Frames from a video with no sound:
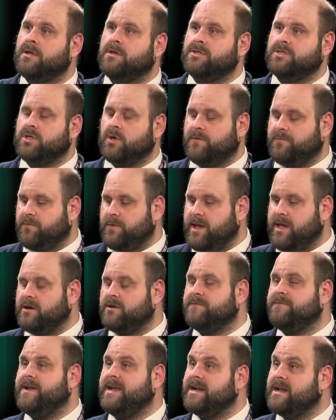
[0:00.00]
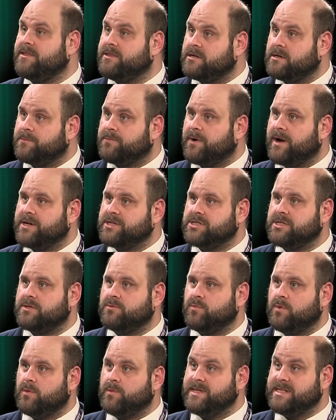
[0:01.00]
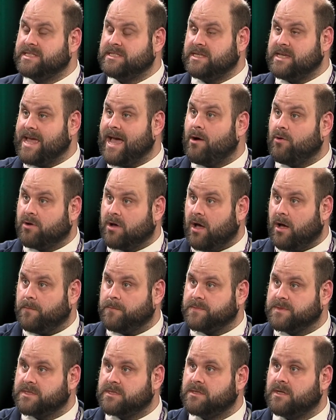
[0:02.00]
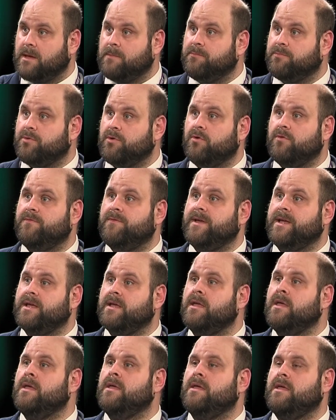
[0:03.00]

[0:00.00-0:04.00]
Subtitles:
So if we intervene on the depression, will we see outcomes improving